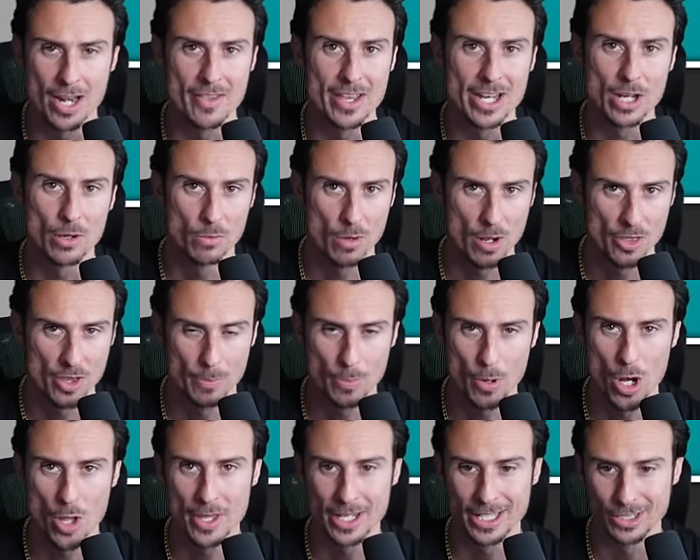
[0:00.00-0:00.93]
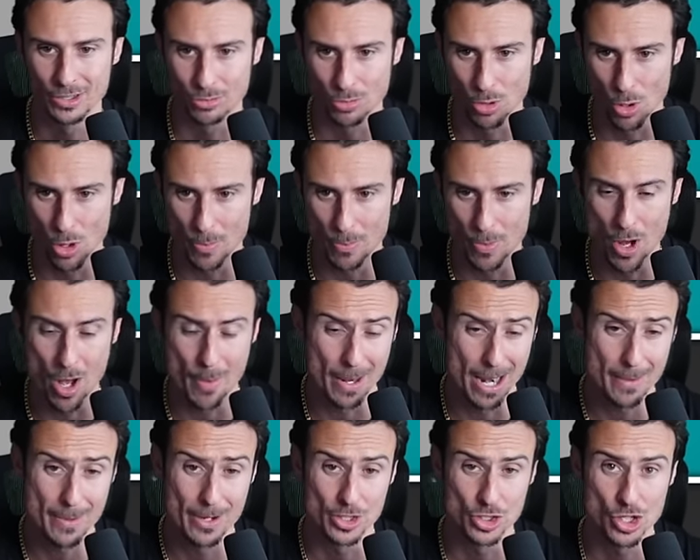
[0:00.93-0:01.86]
They can run the ball. They can throw the ball. I mean,
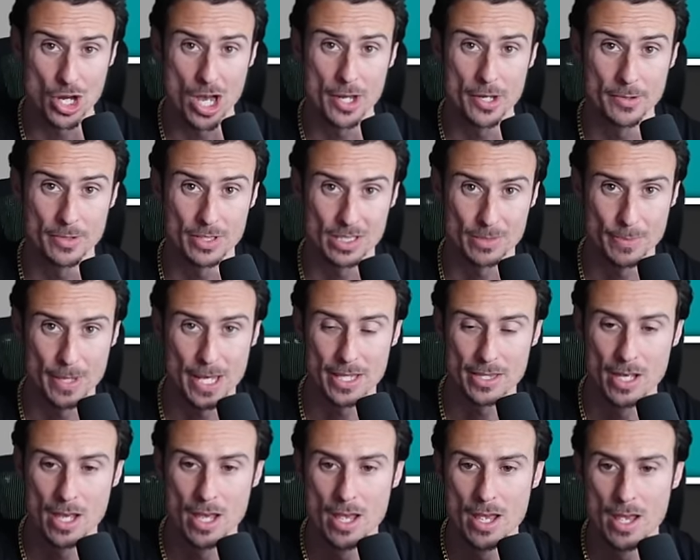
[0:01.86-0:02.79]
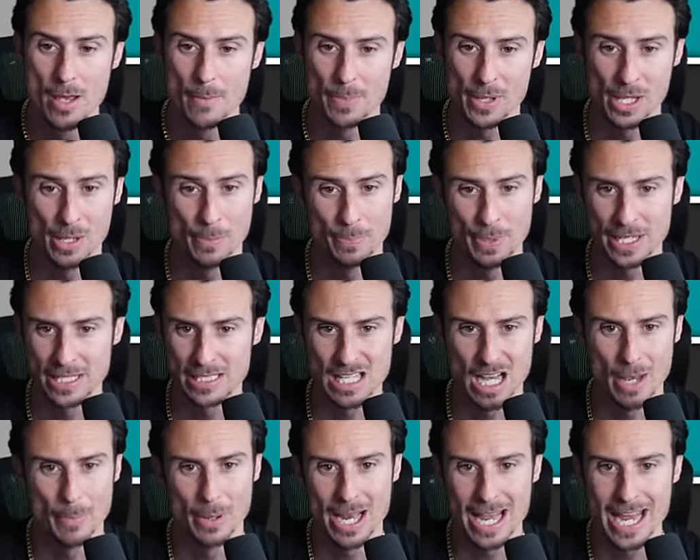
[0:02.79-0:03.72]
how about Jonnu Smith being big
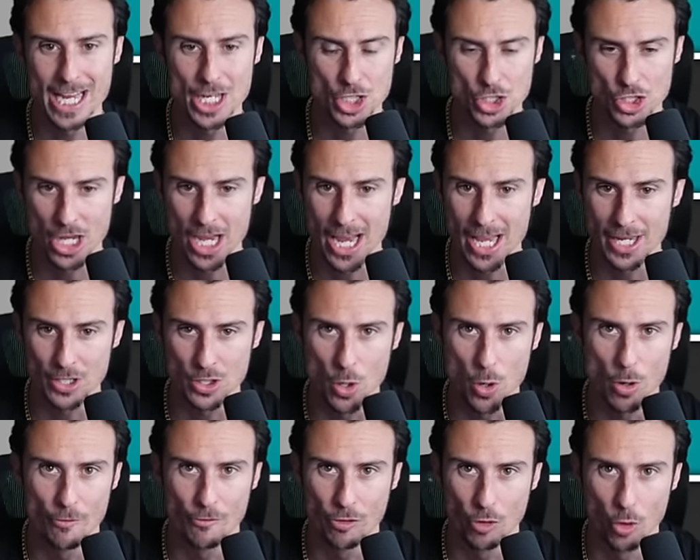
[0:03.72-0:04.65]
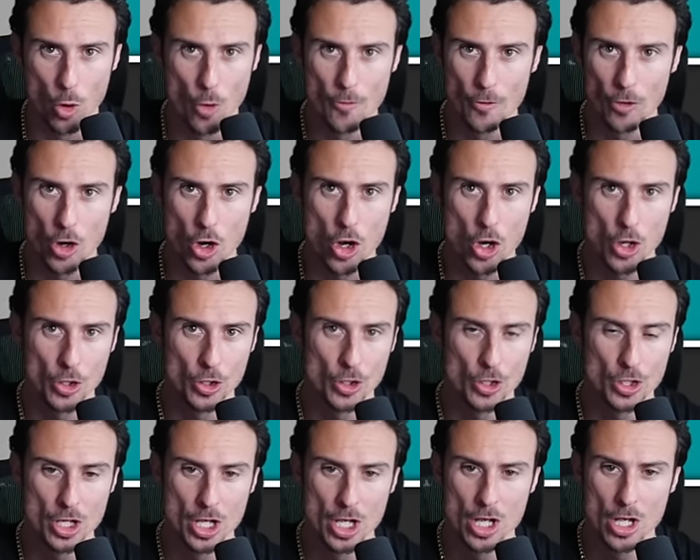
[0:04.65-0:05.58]
time? But Achane going for over
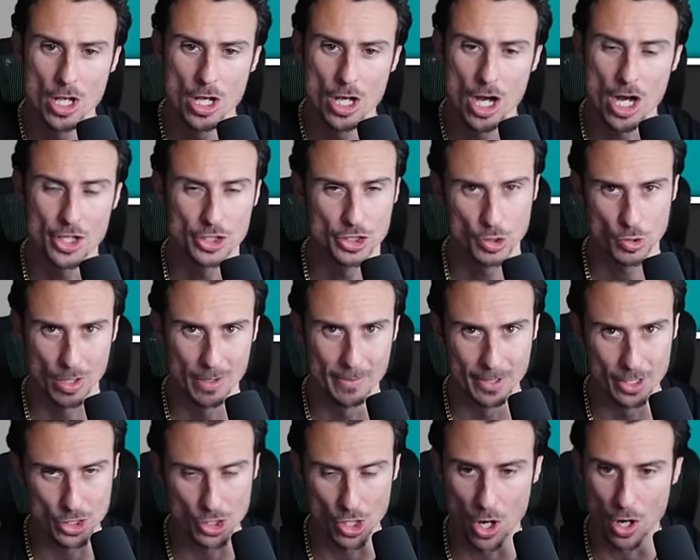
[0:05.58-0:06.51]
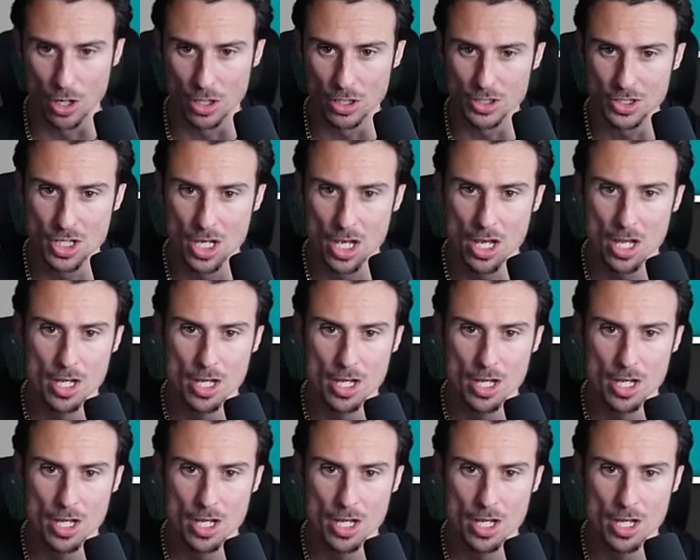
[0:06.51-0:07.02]
100 uh, scrimmage yards.